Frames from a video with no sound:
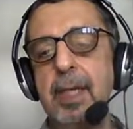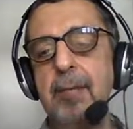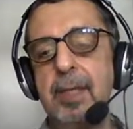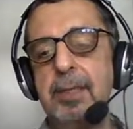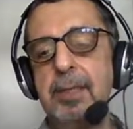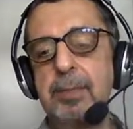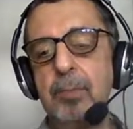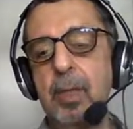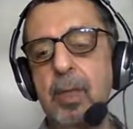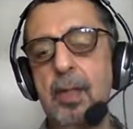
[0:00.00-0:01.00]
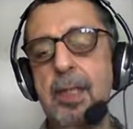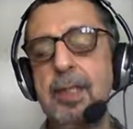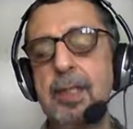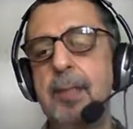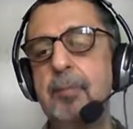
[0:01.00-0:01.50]
very small in
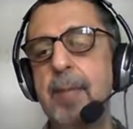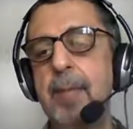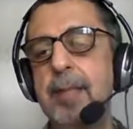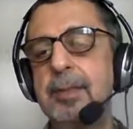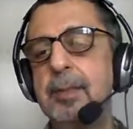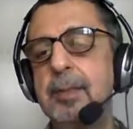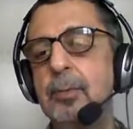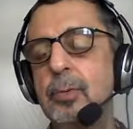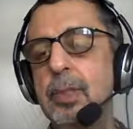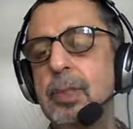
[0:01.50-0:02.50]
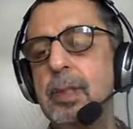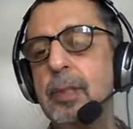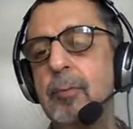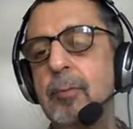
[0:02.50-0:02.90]
comparison to the